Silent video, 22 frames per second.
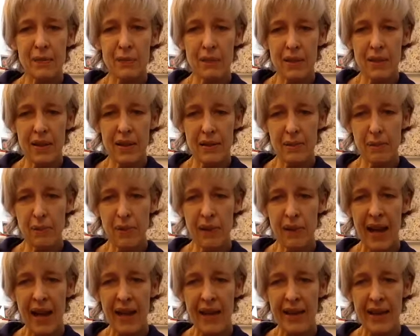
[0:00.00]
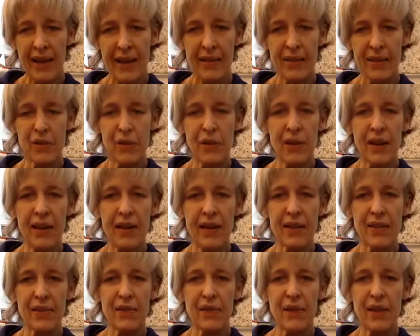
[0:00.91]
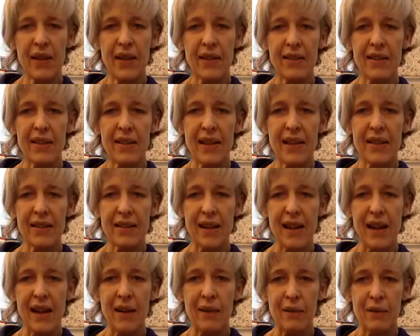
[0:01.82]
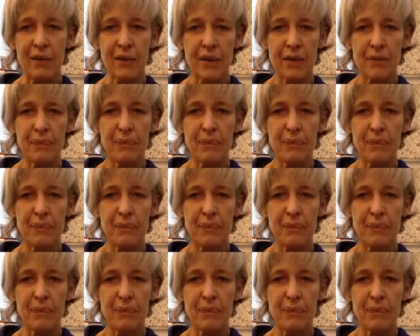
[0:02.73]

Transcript: with planning and trying to figure things out.